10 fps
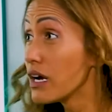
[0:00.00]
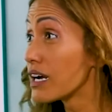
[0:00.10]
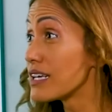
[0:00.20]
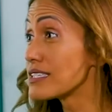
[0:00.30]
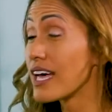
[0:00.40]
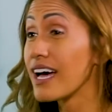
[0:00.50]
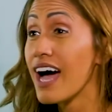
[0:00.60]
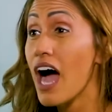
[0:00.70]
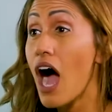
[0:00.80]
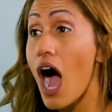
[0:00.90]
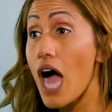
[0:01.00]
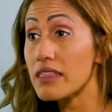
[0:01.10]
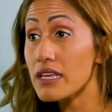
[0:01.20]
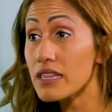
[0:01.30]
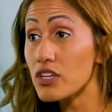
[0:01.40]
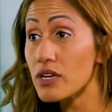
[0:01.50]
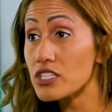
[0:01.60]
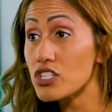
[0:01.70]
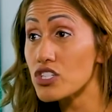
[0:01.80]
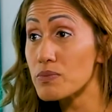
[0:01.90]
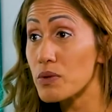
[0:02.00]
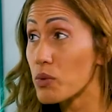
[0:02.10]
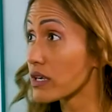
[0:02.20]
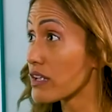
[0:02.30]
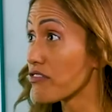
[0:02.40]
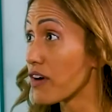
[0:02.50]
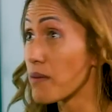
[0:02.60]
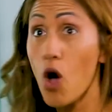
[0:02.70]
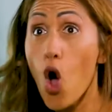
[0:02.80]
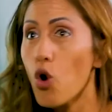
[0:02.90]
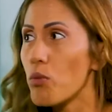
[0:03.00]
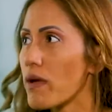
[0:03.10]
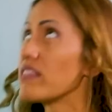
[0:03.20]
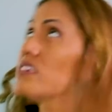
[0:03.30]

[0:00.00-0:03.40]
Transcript: 'Cause I think that you guys should just be working from home, and this